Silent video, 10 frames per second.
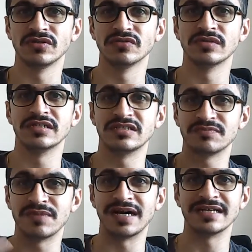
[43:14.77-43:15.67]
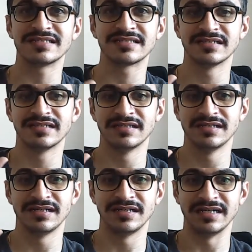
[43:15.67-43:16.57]
towards past
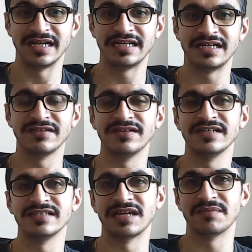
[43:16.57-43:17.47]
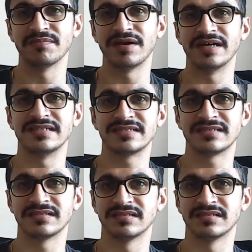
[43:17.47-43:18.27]
negativities and past